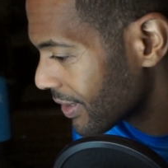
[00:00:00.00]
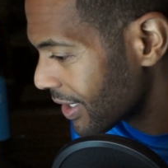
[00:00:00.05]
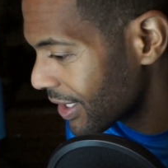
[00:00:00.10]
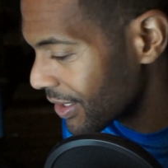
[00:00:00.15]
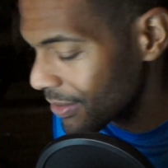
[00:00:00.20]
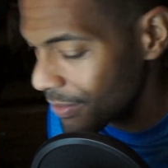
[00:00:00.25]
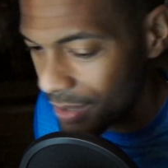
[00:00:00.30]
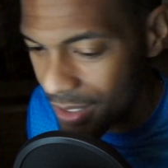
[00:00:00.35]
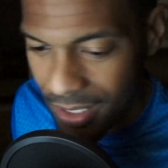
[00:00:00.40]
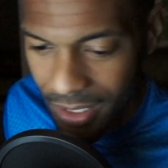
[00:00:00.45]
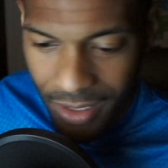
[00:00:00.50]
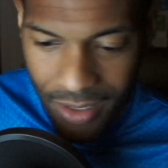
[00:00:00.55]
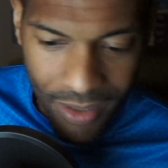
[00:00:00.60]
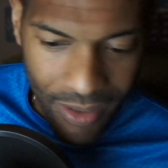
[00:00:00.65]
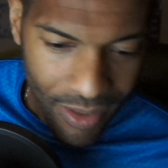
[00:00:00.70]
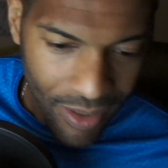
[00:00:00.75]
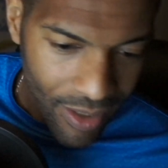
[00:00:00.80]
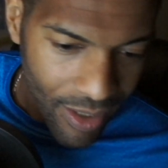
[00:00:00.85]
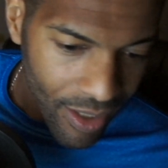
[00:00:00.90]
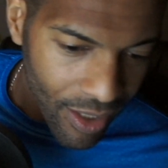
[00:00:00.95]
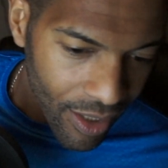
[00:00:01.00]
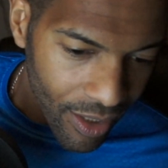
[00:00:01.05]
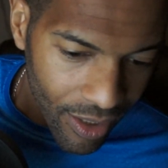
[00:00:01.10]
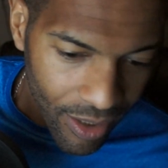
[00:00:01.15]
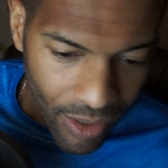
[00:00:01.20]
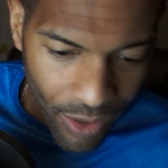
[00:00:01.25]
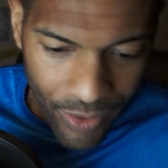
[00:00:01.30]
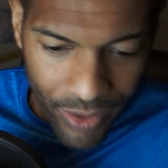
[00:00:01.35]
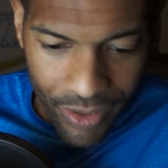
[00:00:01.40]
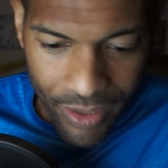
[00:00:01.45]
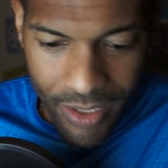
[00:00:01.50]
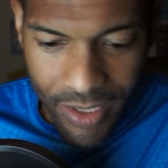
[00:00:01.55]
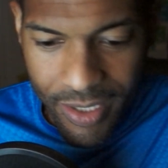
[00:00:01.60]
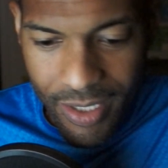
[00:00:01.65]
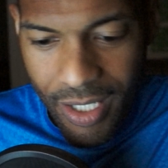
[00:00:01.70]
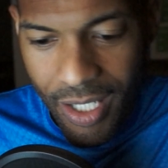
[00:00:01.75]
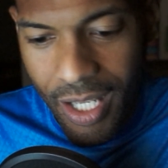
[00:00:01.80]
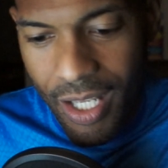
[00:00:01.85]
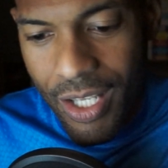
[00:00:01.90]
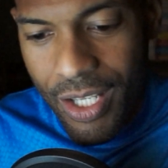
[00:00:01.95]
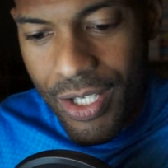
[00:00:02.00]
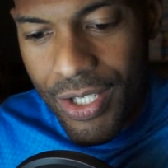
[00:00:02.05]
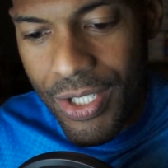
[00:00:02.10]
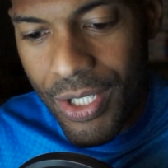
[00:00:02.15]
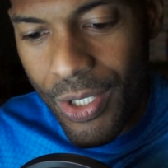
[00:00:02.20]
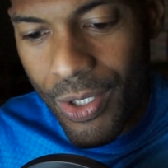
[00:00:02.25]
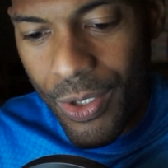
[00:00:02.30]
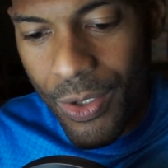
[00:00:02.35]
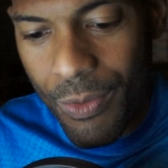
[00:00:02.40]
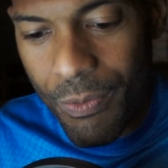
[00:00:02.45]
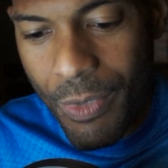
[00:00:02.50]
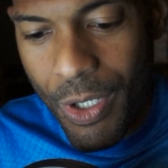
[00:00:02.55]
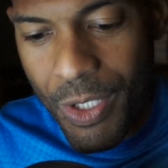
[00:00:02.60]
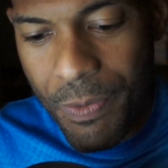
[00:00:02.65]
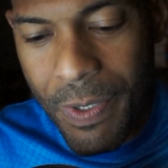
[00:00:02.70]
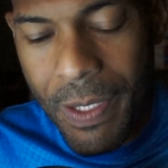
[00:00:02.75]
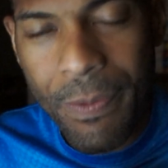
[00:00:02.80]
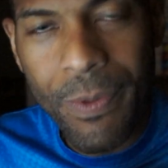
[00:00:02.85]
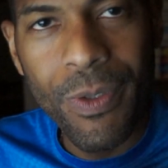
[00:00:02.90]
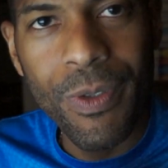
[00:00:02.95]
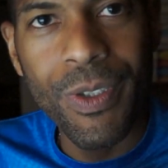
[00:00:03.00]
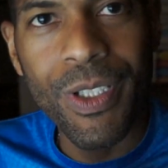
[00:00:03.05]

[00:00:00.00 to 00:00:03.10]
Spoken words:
I don't know where it's at. Oh, here it is. So most people,